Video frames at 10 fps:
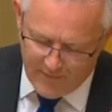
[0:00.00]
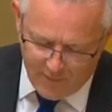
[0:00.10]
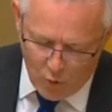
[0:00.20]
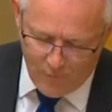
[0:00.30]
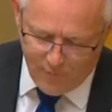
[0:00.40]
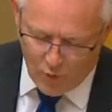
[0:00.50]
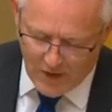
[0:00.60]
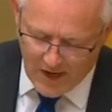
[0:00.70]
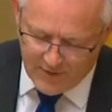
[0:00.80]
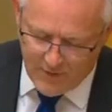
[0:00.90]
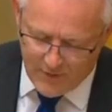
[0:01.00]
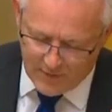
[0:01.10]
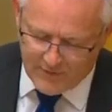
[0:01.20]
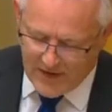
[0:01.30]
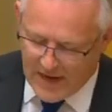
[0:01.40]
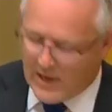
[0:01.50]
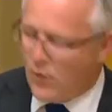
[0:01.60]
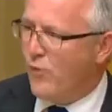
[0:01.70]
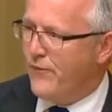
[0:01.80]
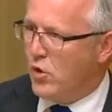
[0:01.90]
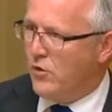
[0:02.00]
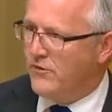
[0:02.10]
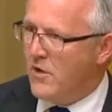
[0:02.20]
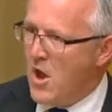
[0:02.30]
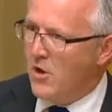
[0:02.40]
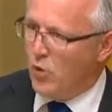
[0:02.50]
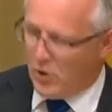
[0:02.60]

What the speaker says: fought for a nation that sadly refused to